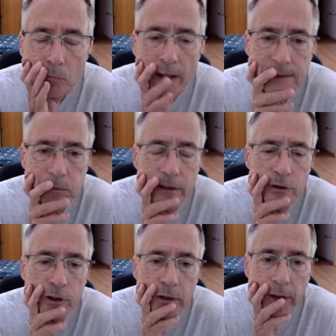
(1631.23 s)
Possibly
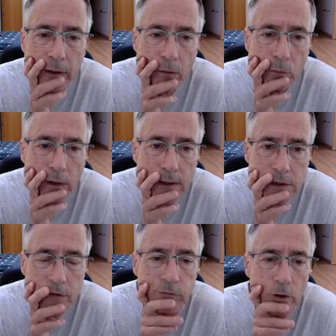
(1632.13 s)
I should have taken the rook on
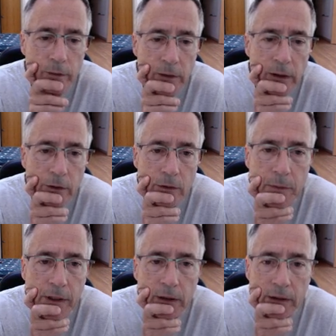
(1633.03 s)
c4, and then I could
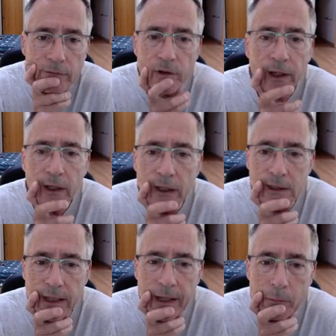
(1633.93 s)
immediately have taken
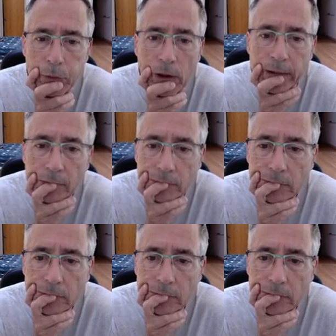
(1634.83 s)
his a pawn.